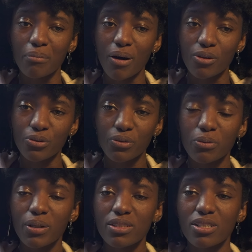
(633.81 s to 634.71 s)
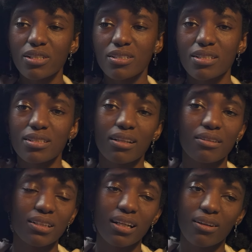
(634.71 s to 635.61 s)
about three winters since i
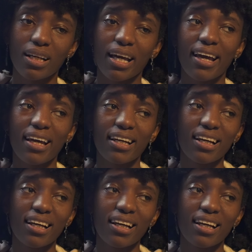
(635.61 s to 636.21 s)
lived in la